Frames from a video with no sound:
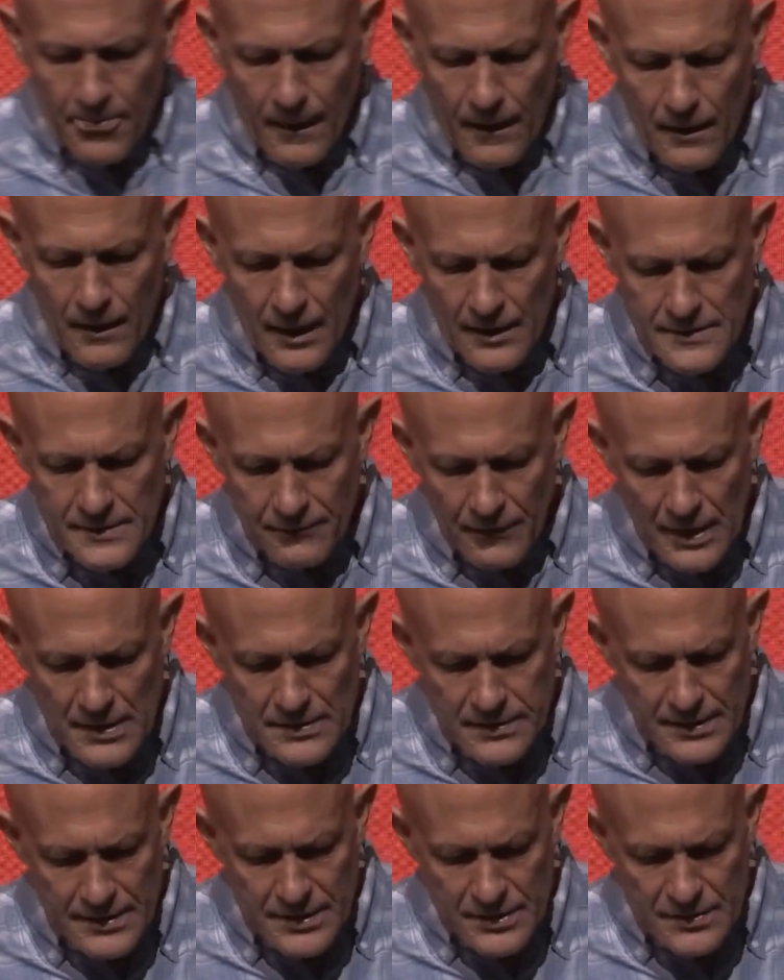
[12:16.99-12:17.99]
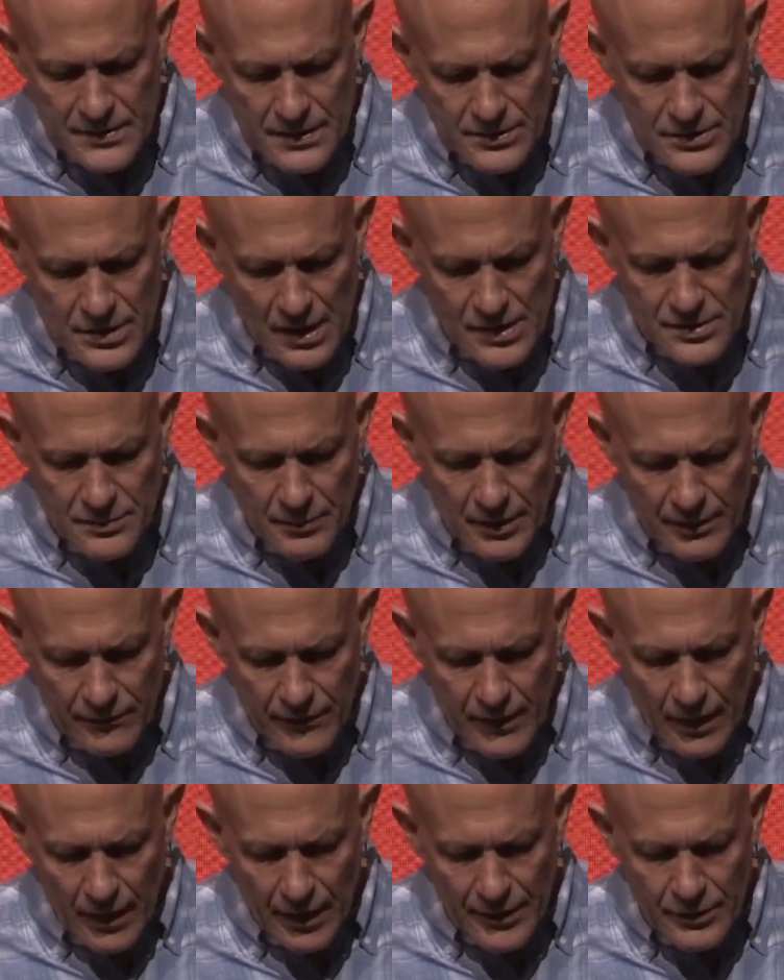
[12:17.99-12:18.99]
That's eventually just the judgment of
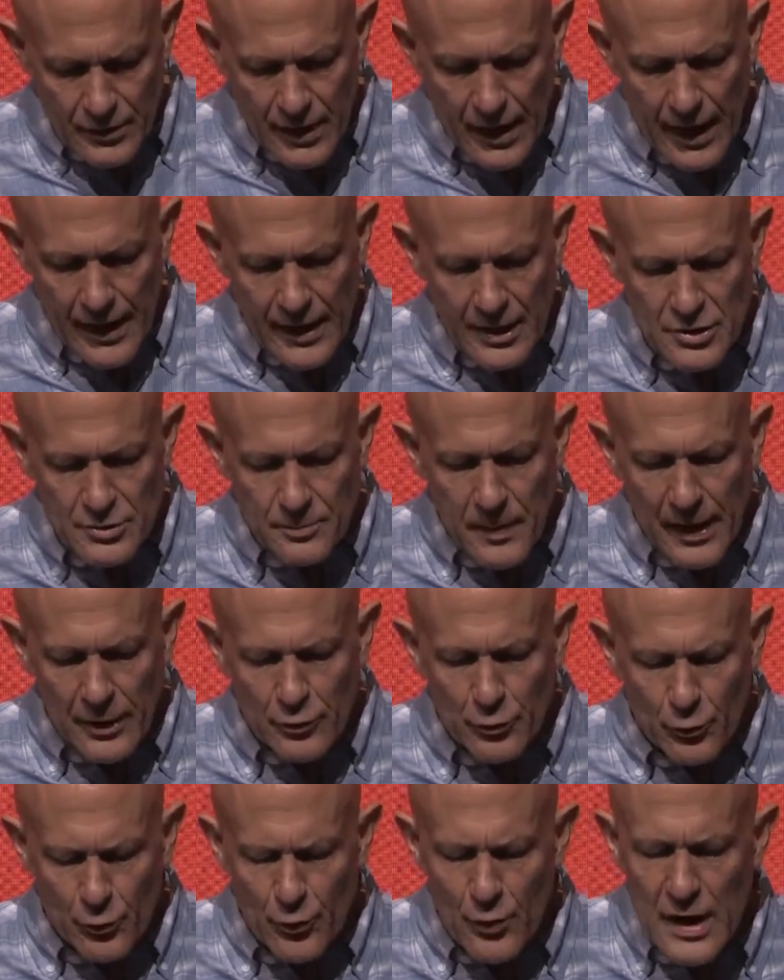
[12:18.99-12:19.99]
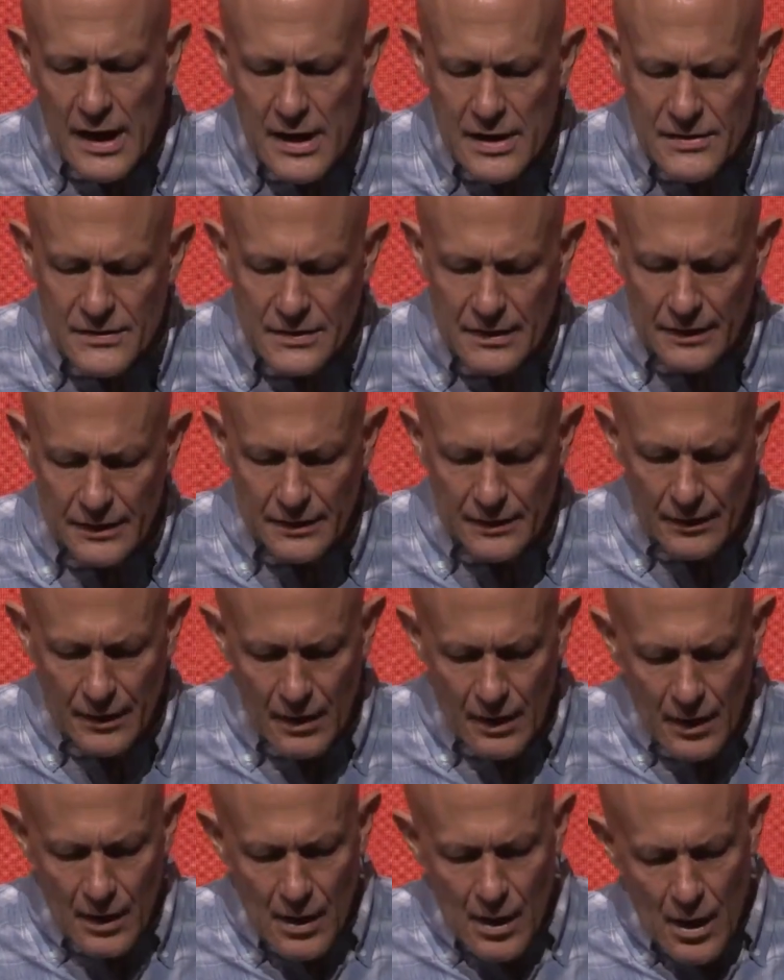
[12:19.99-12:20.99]
God. You can't expect reason
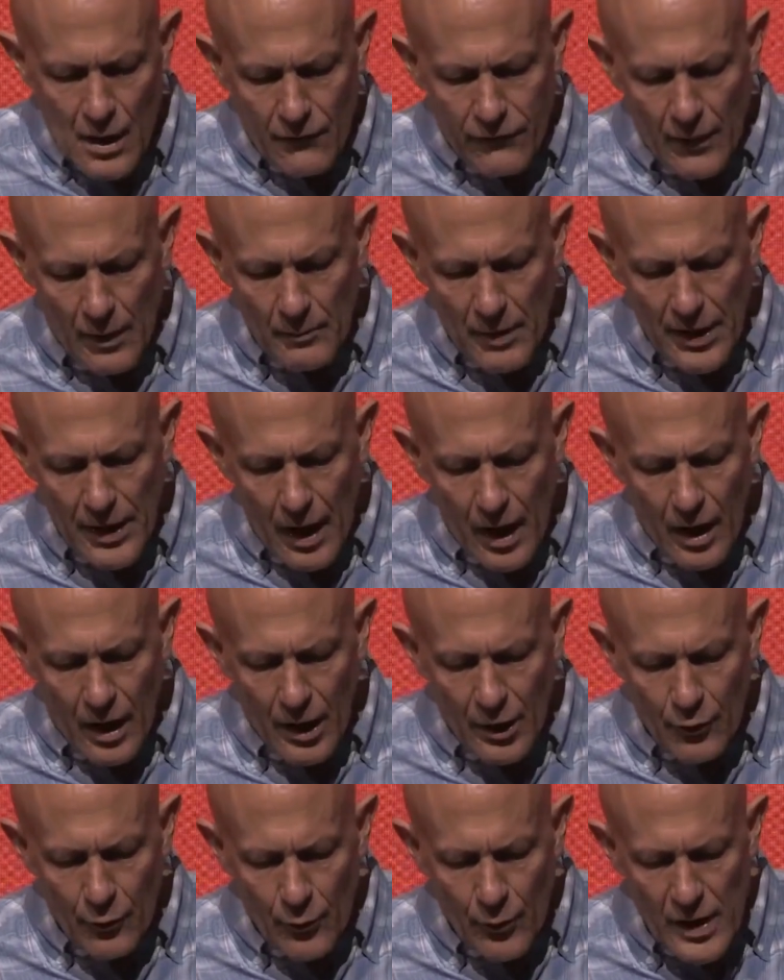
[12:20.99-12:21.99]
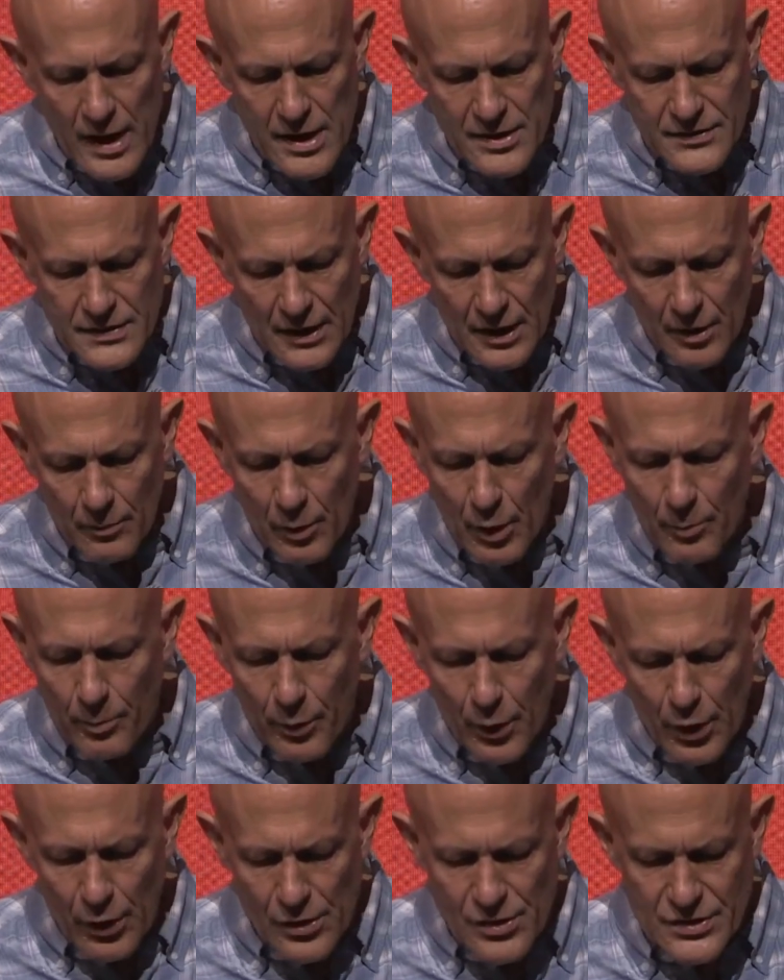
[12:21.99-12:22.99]
from an unreasonable
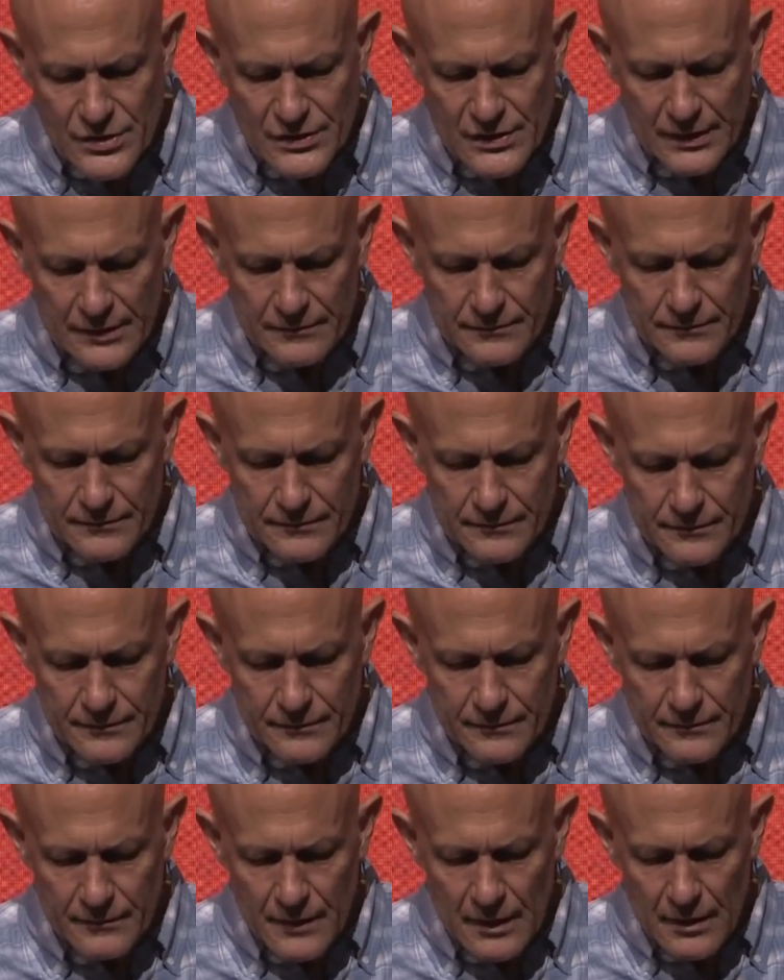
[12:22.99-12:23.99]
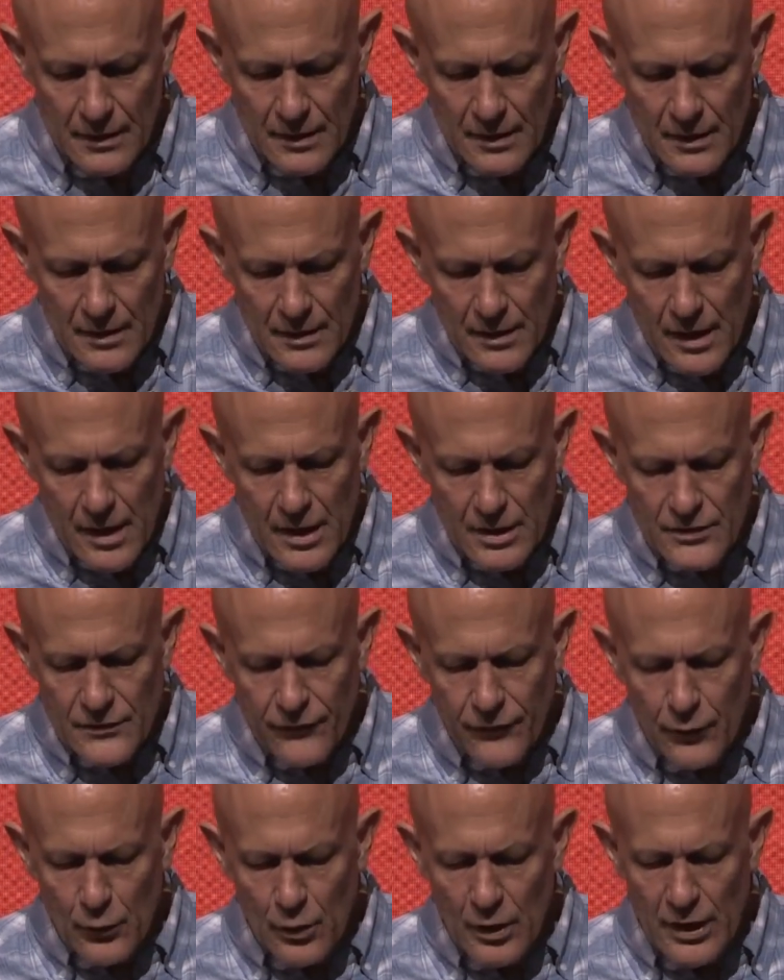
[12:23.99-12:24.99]
person. It is
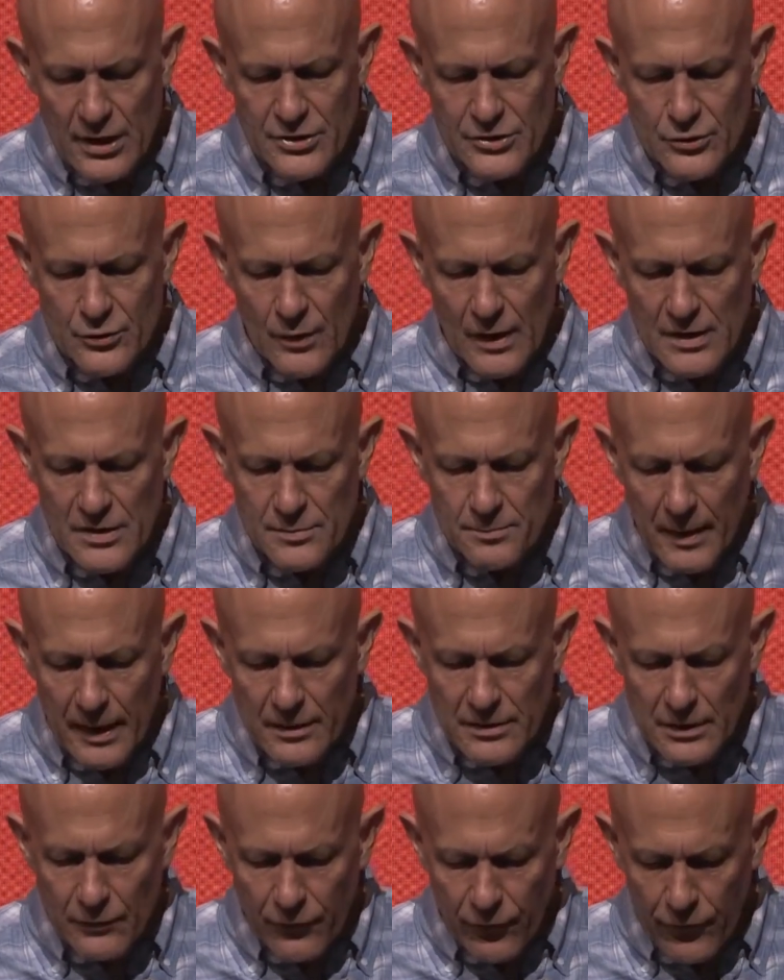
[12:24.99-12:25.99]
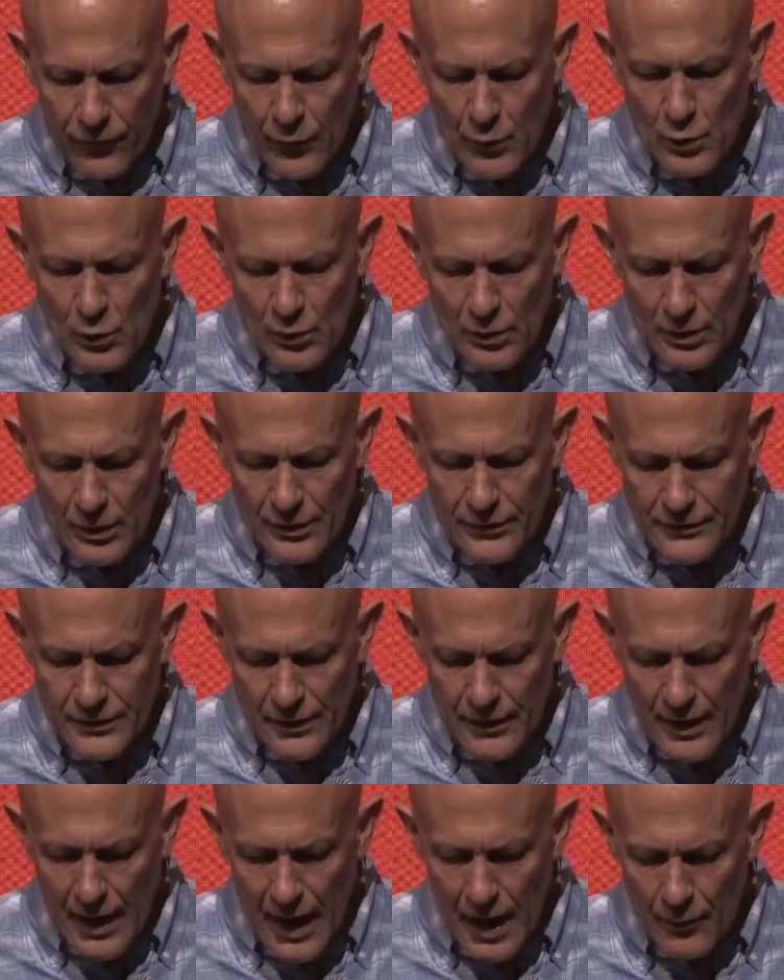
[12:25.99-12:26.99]
foolish to expect a fool to
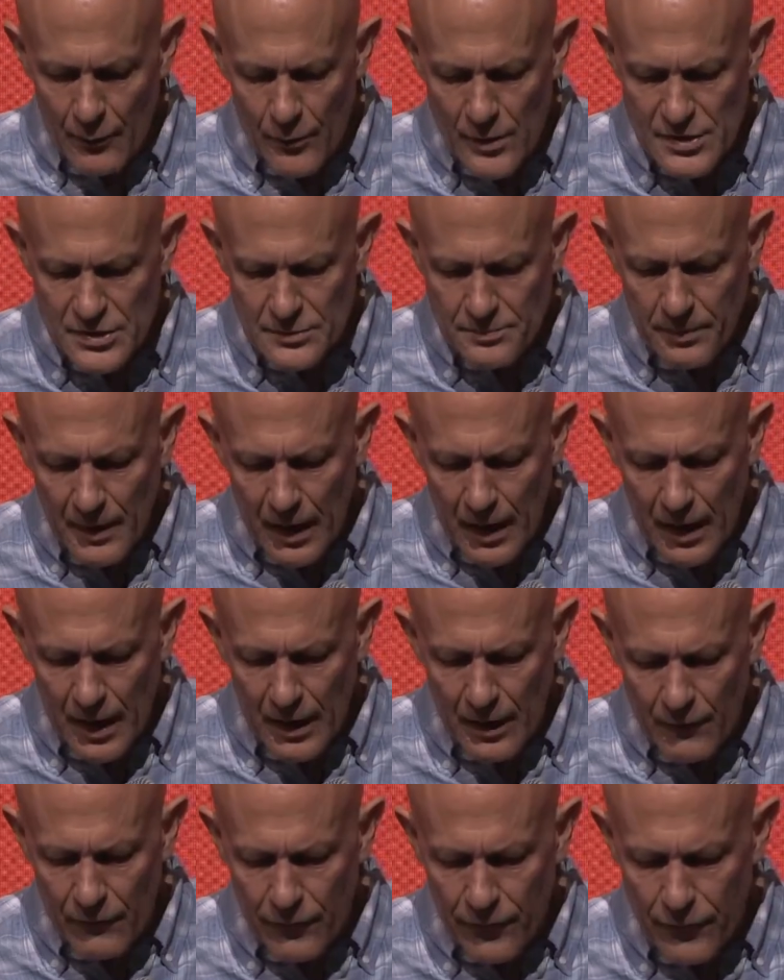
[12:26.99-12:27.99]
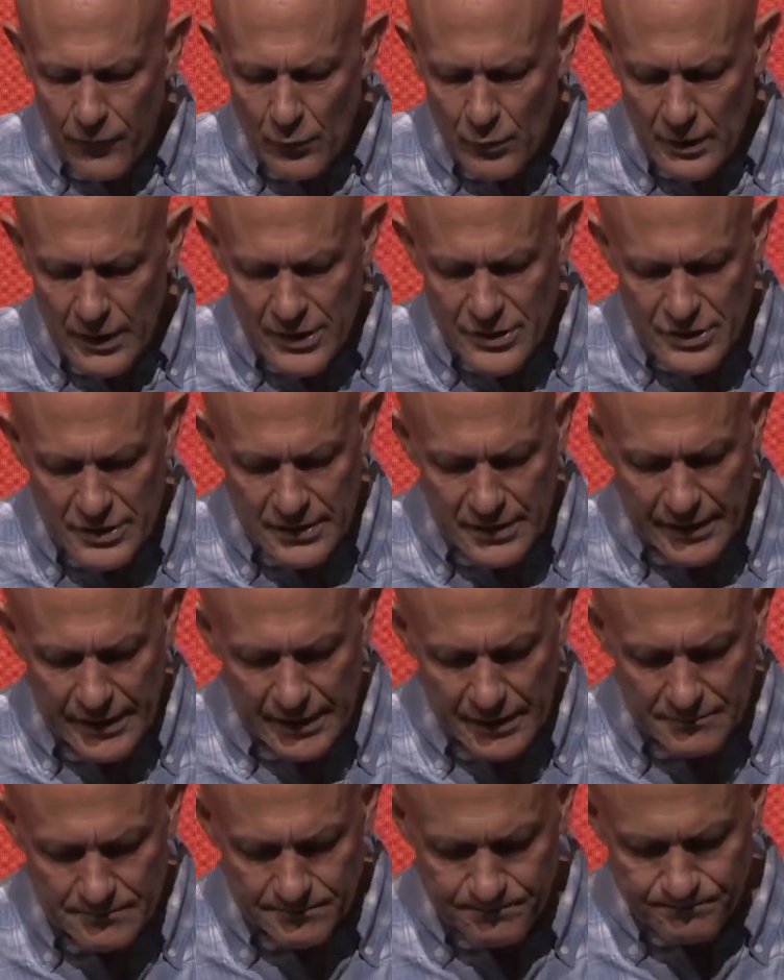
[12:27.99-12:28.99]
not respond
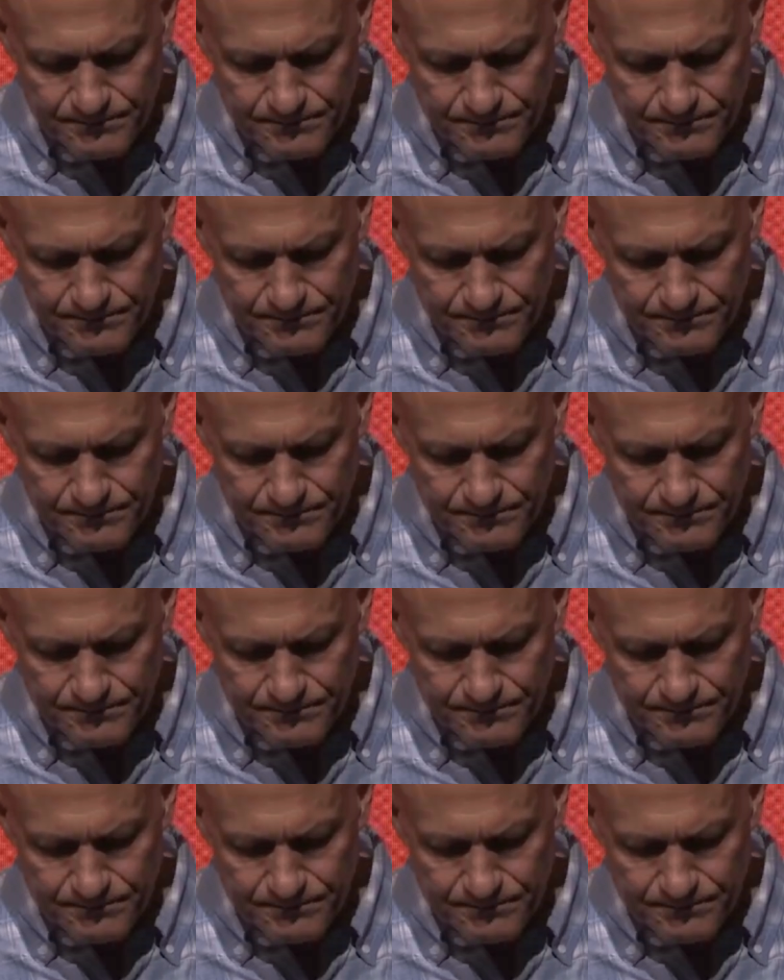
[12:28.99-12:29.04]
foolishly.